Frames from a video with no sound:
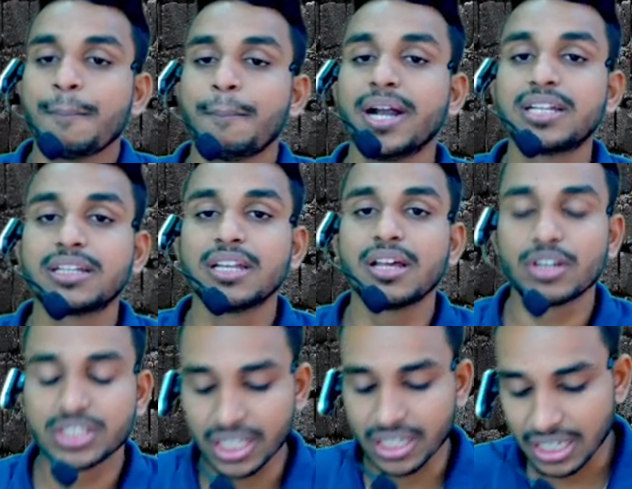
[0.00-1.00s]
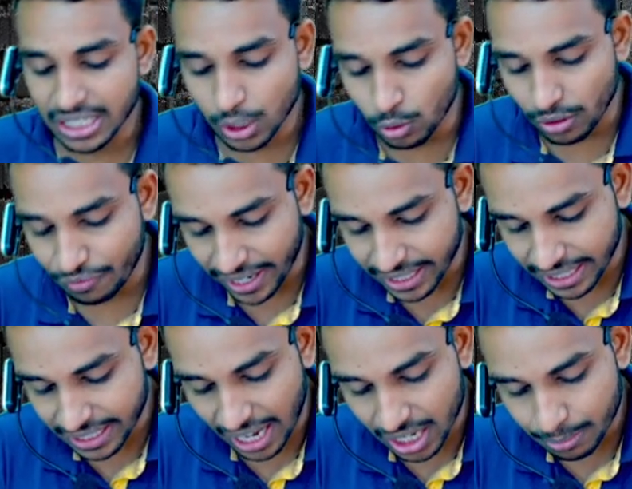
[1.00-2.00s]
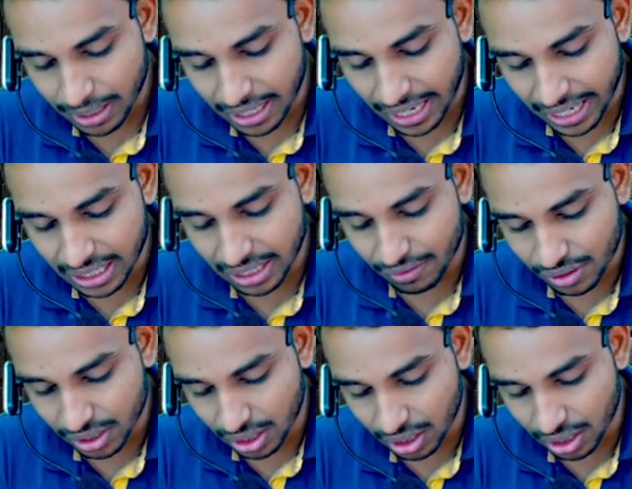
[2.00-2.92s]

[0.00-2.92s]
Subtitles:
but generally you will find that RBL and IDFC,